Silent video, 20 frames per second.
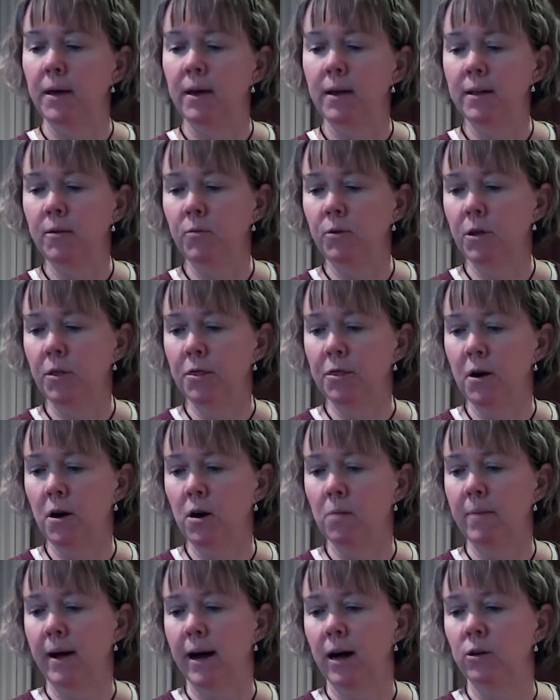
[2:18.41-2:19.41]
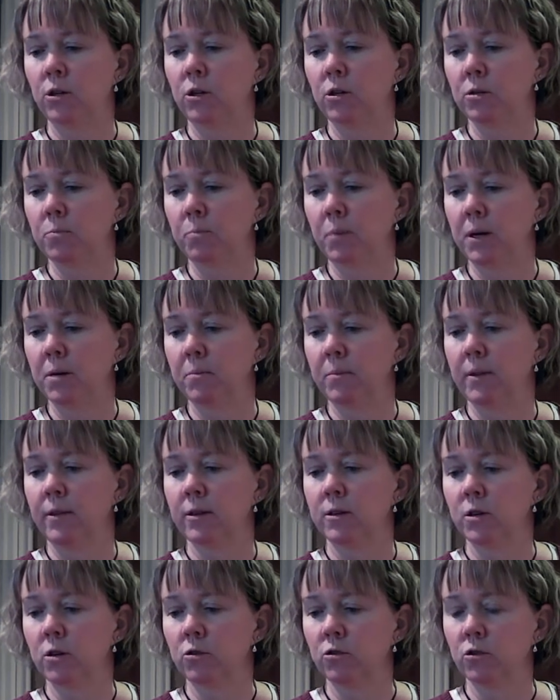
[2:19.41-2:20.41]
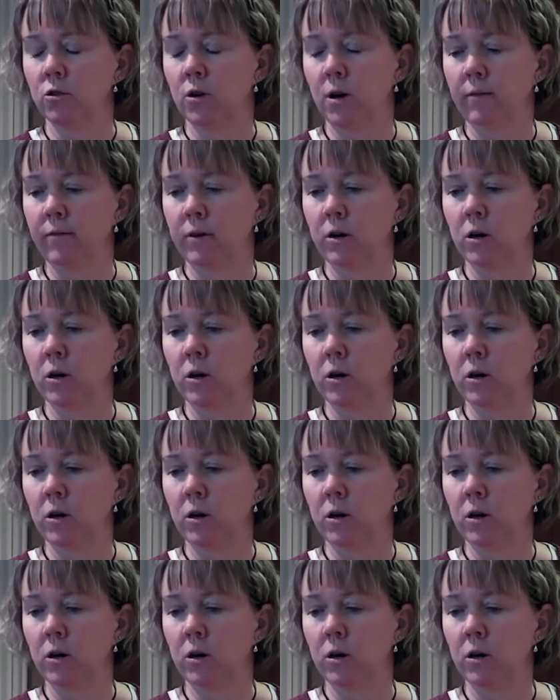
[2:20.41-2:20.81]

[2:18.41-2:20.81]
And when you thaw them out, you can put them in the toaster oven